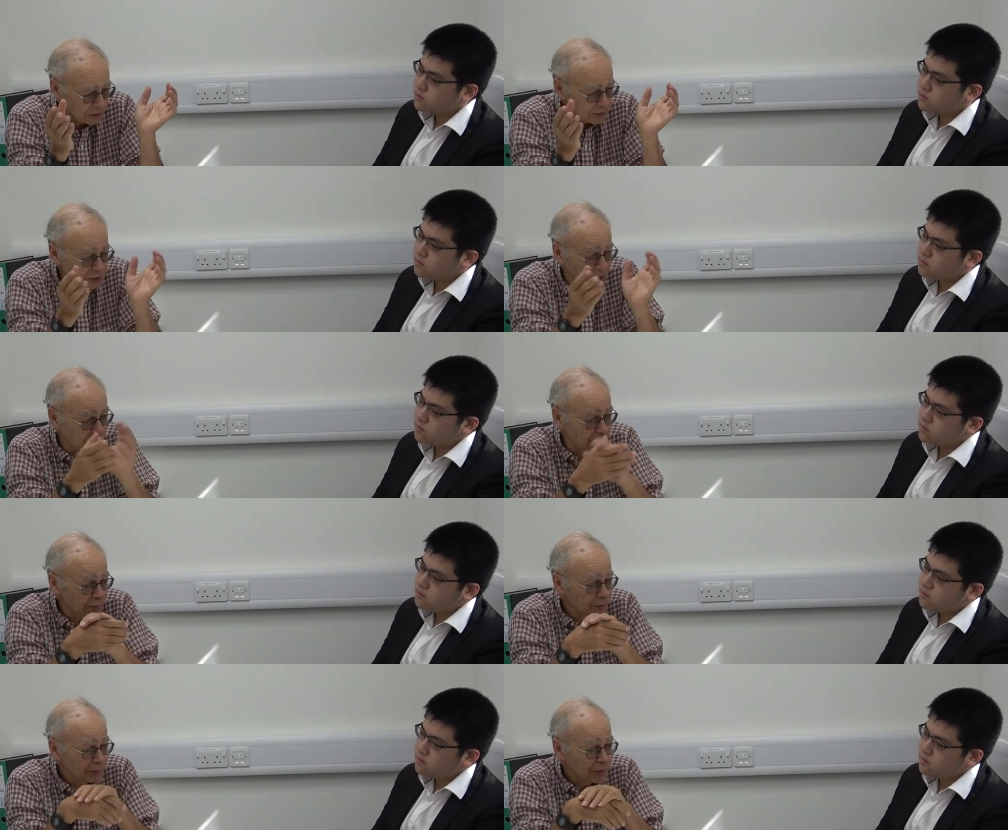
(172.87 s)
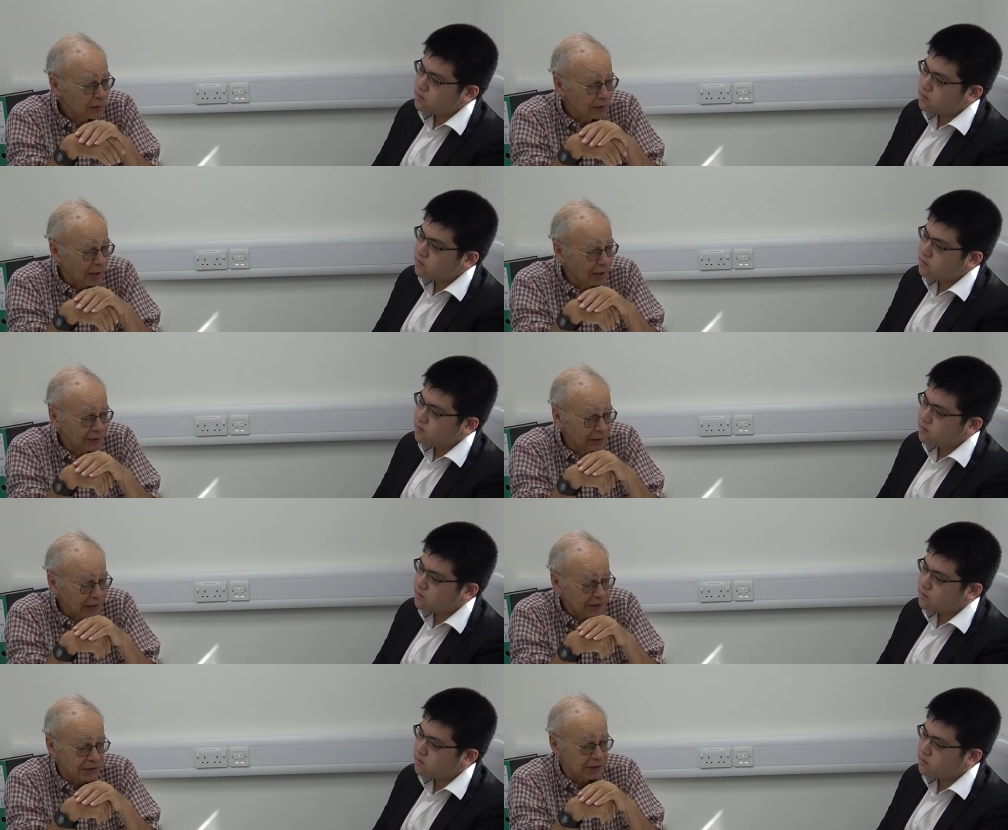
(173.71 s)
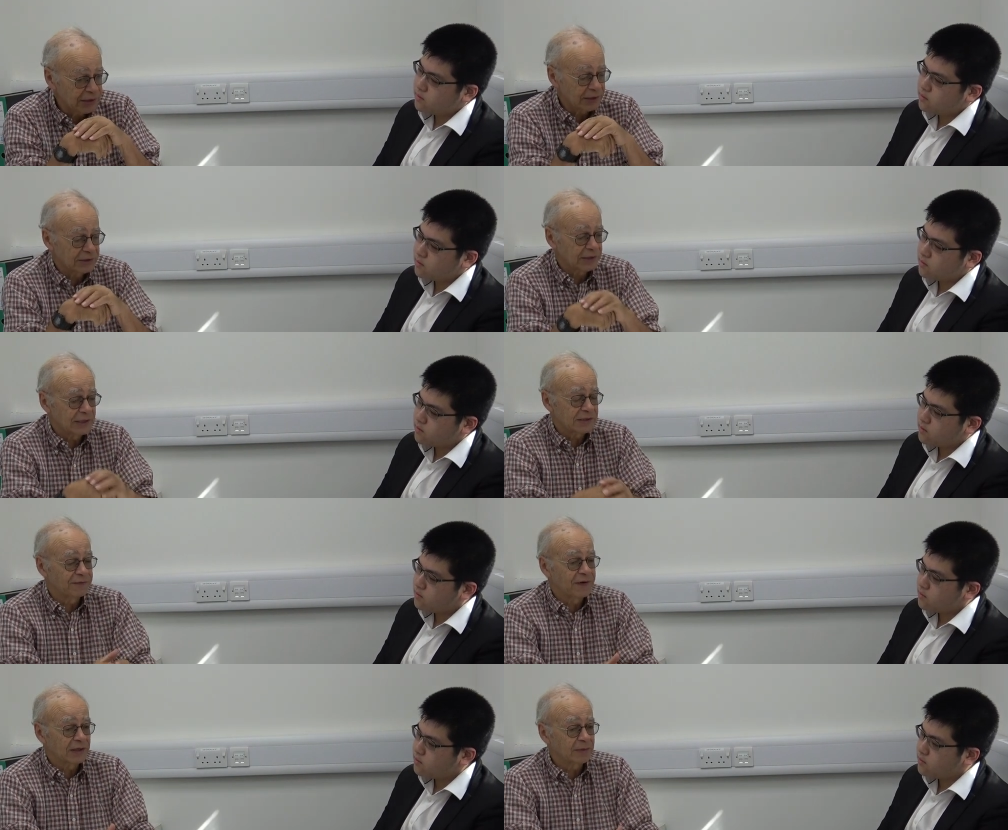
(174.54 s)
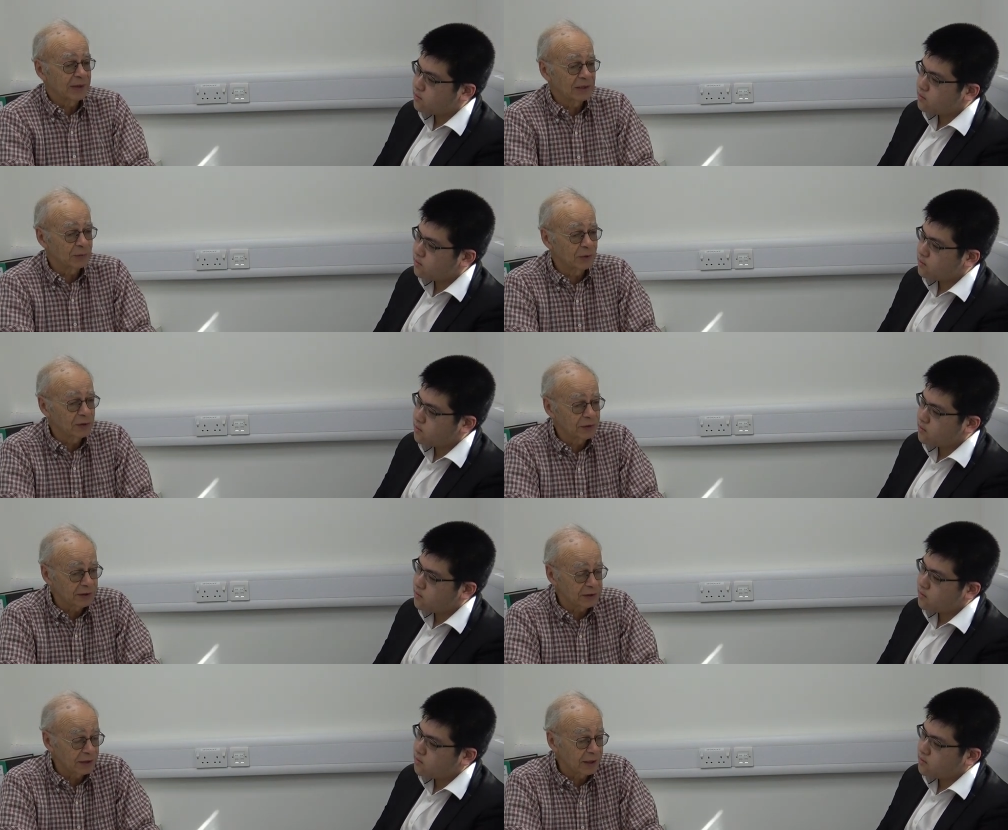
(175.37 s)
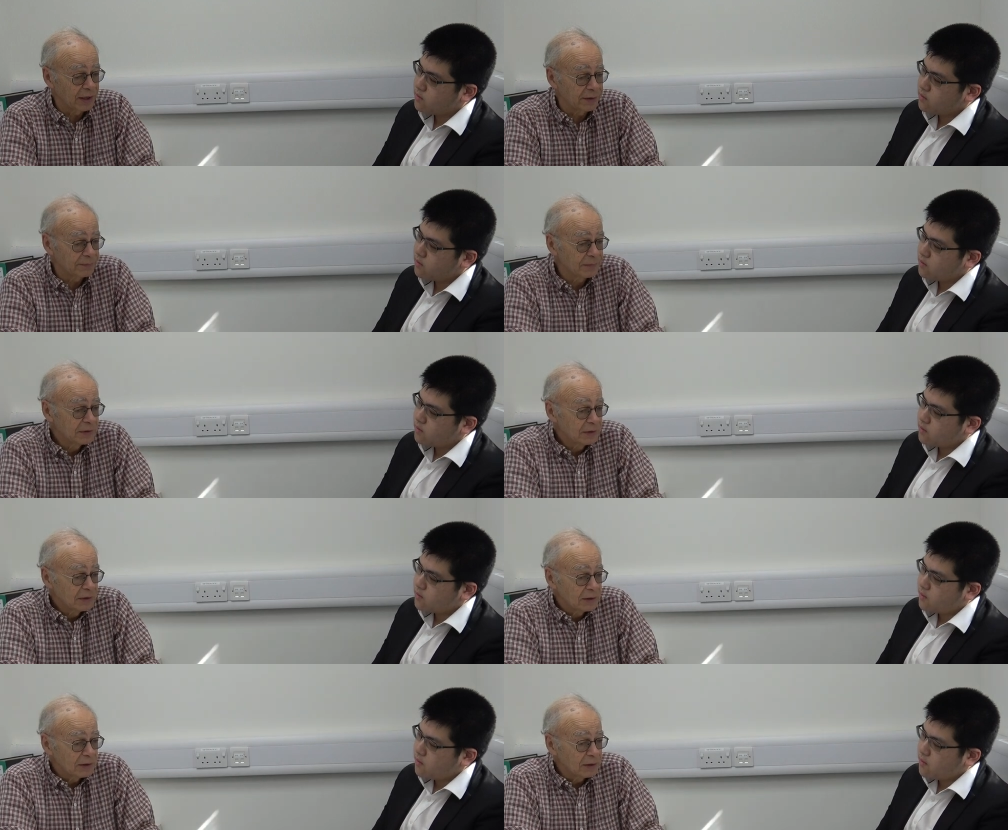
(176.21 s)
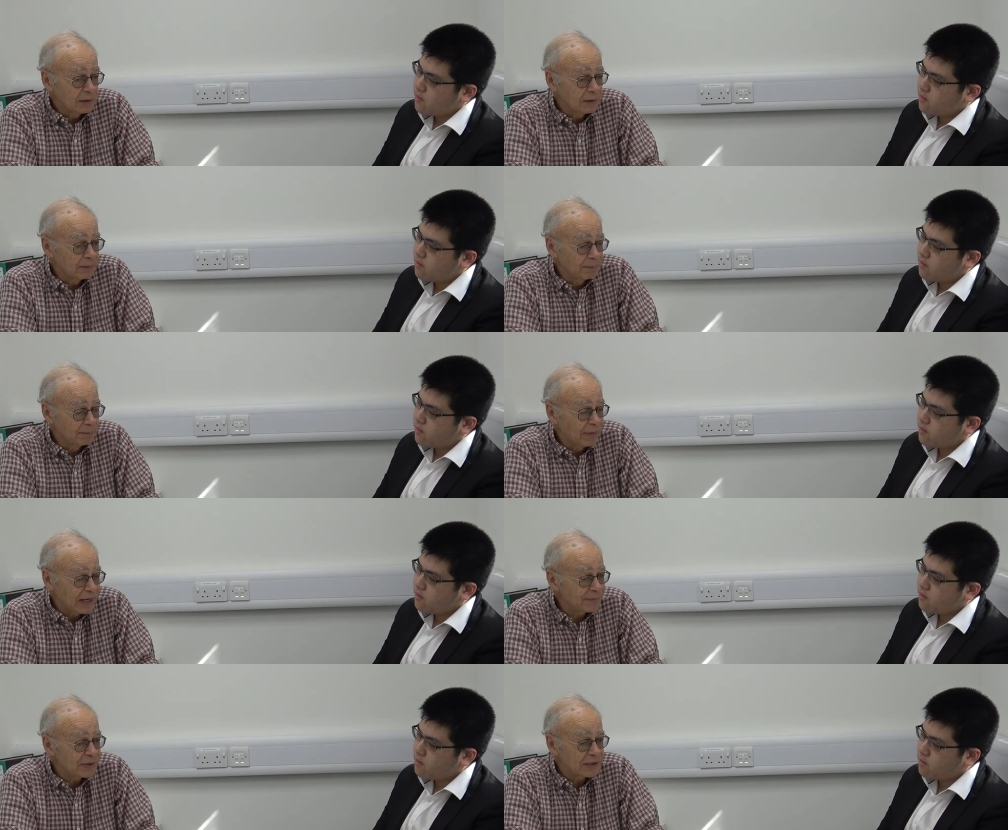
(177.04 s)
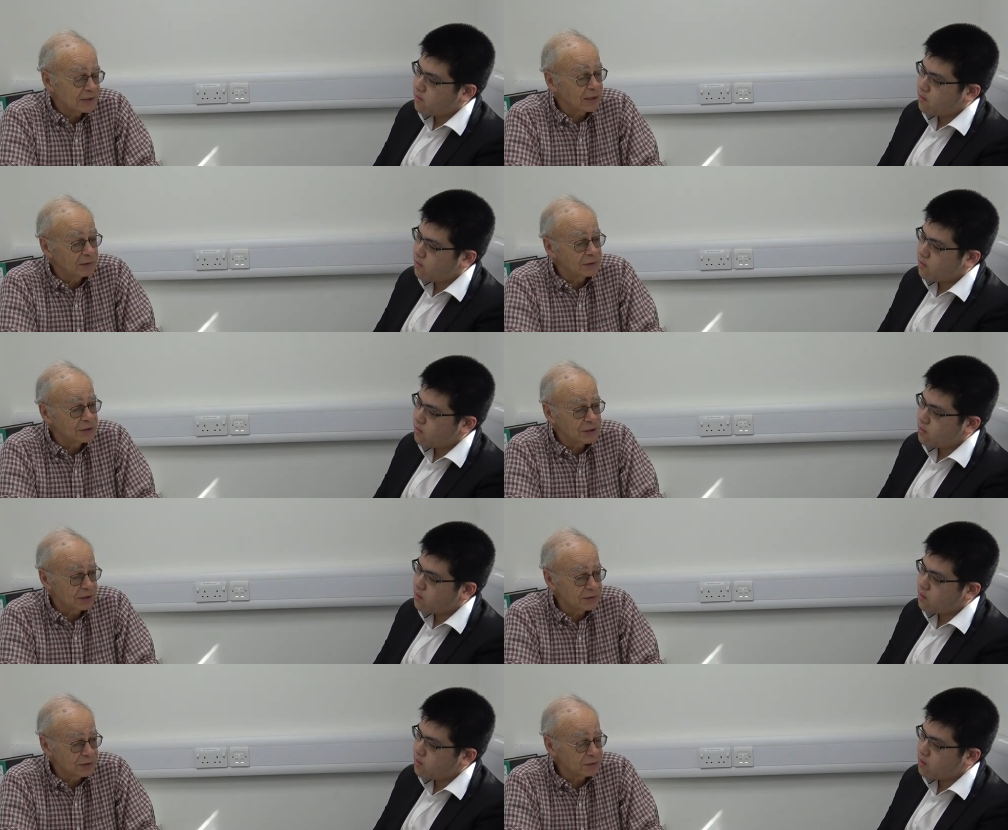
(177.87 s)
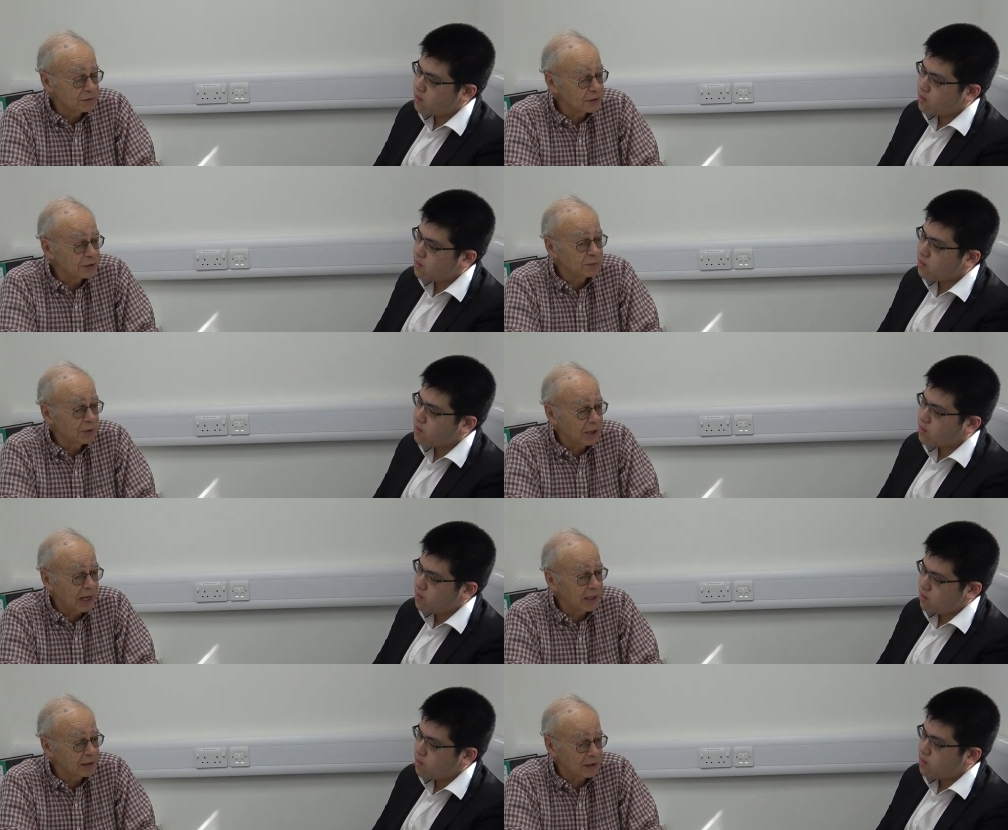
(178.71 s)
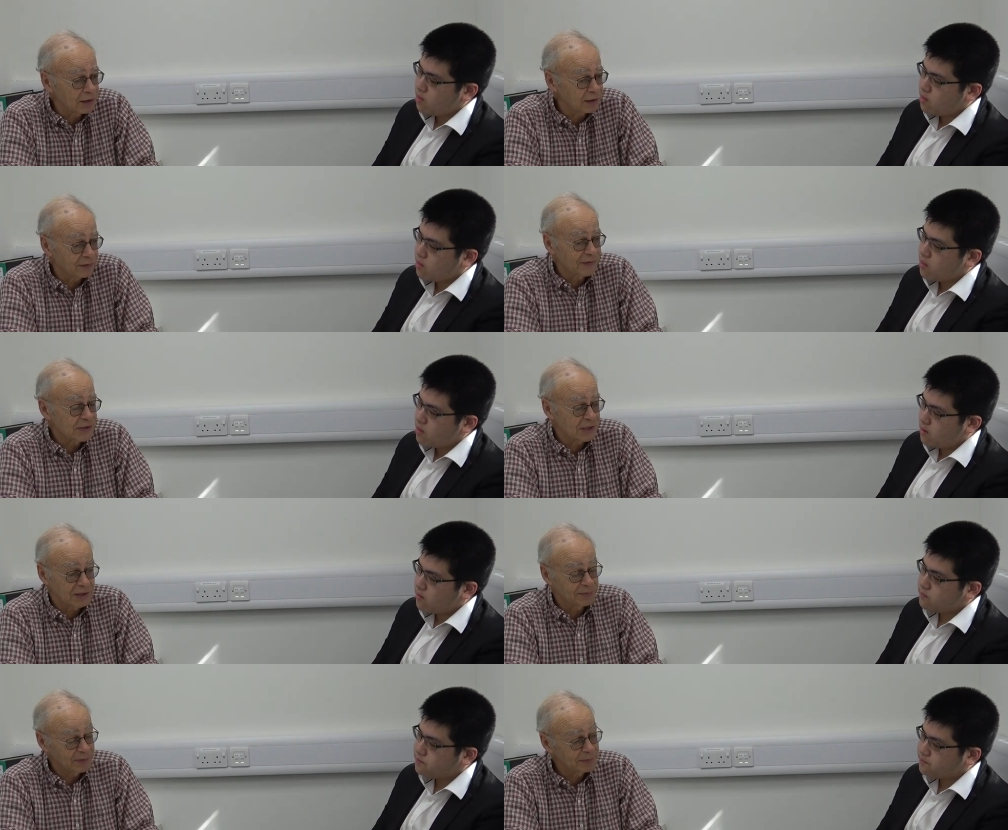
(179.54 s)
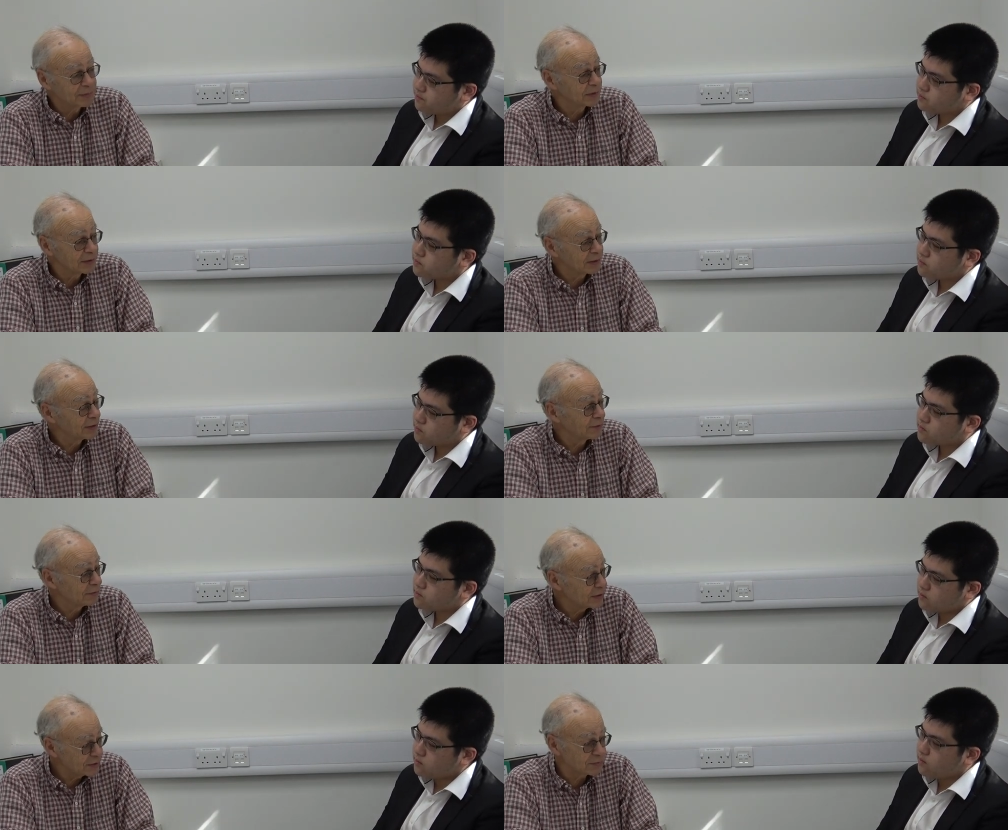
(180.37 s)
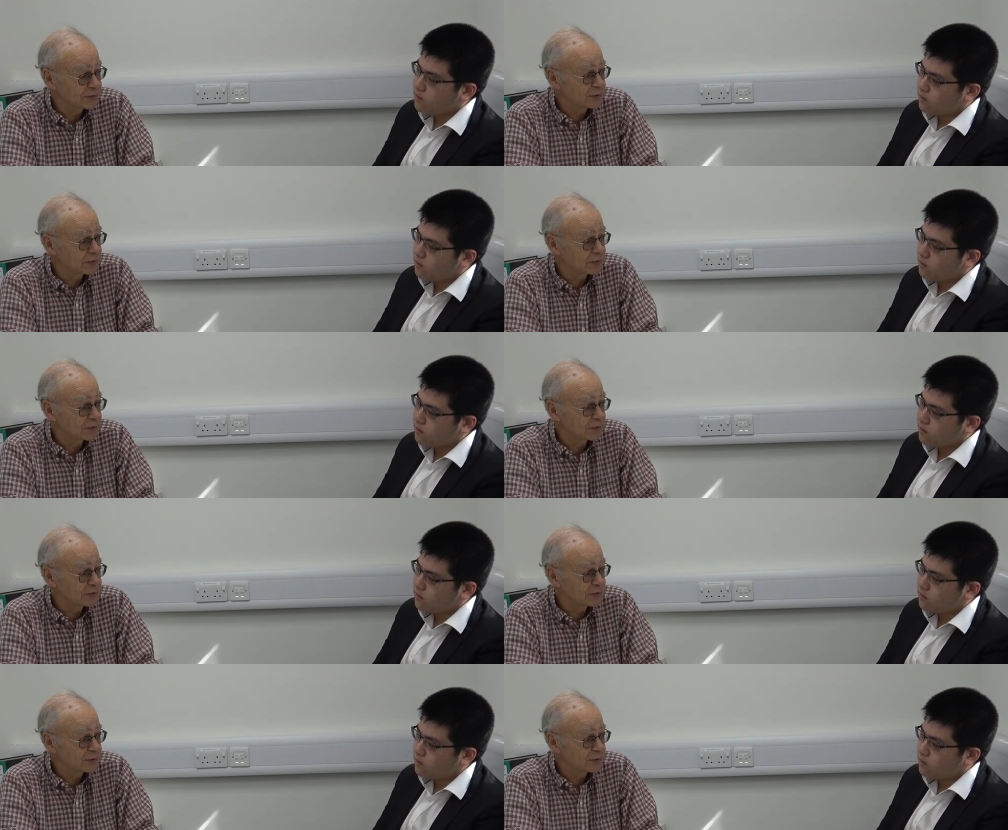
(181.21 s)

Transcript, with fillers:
Speaker 1: so I think that's a, that, that's a fact about the world, and, and maybe it only shows that you need to work harder to convince other people that there is a